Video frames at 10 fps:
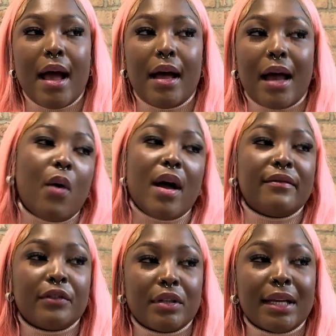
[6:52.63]

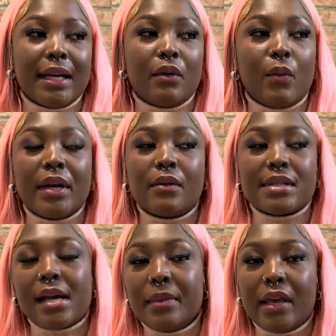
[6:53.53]
However, like when I was
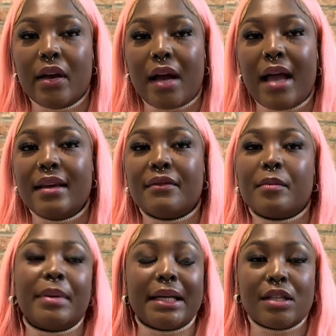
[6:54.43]
coming here, I never
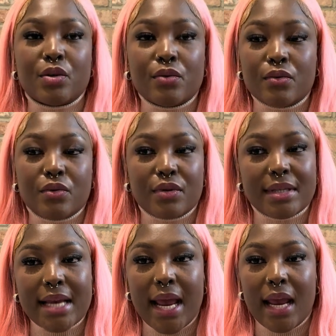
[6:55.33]
planned to
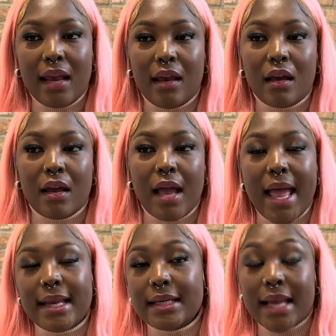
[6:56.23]
stay,
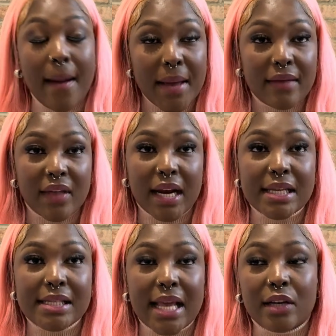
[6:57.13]
and it happened that I
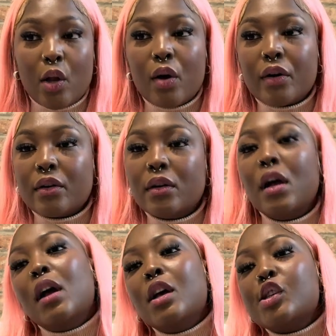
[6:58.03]
stayed longer.
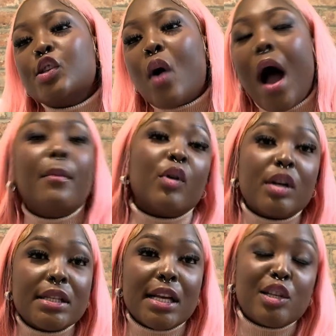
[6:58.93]
So I'm
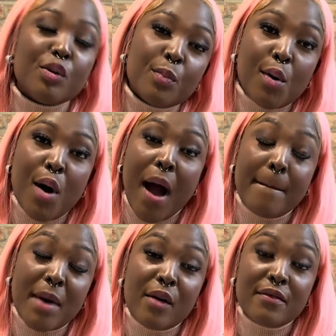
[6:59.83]
gonna tell you more
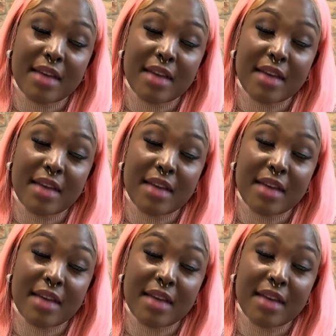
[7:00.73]
about